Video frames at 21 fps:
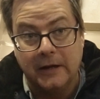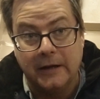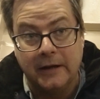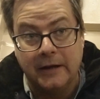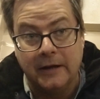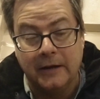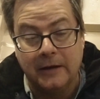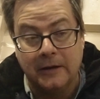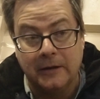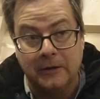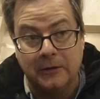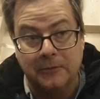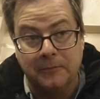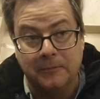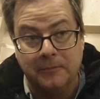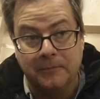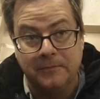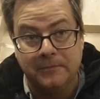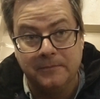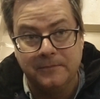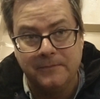
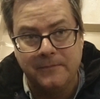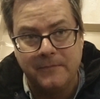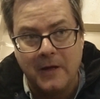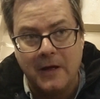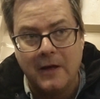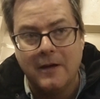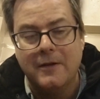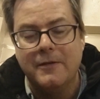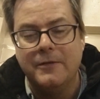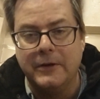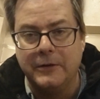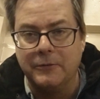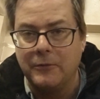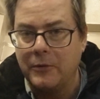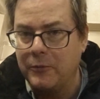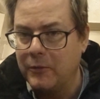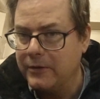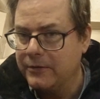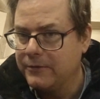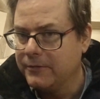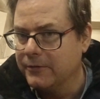Then
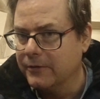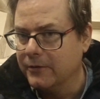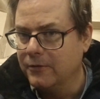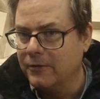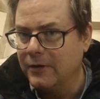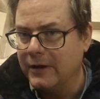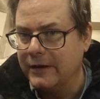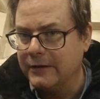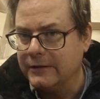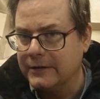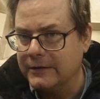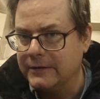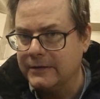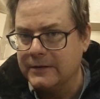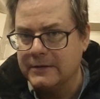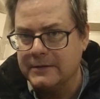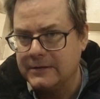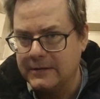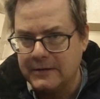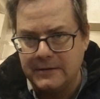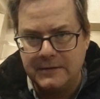we went through and
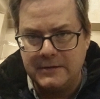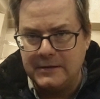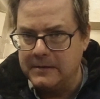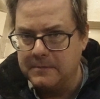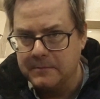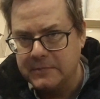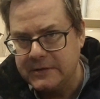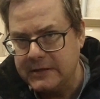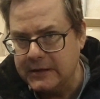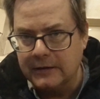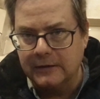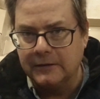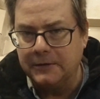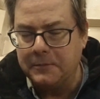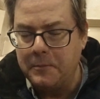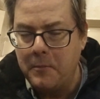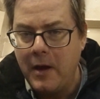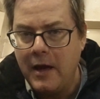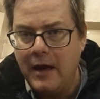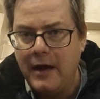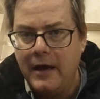did the seam
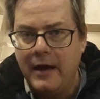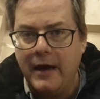sealer.